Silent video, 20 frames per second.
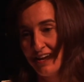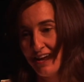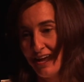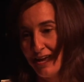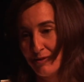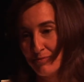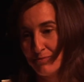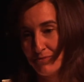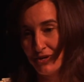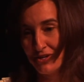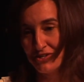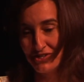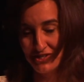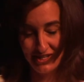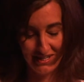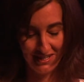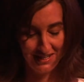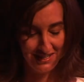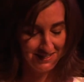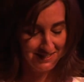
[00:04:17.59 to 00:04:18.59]
and
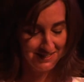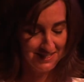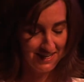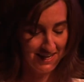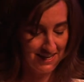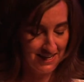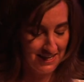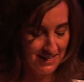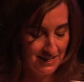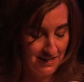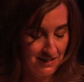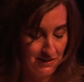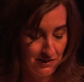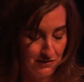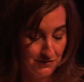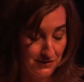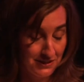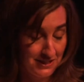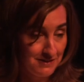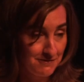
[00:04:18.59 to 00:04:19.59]
brushing aside the
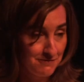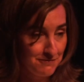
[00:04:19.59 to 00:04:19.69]
green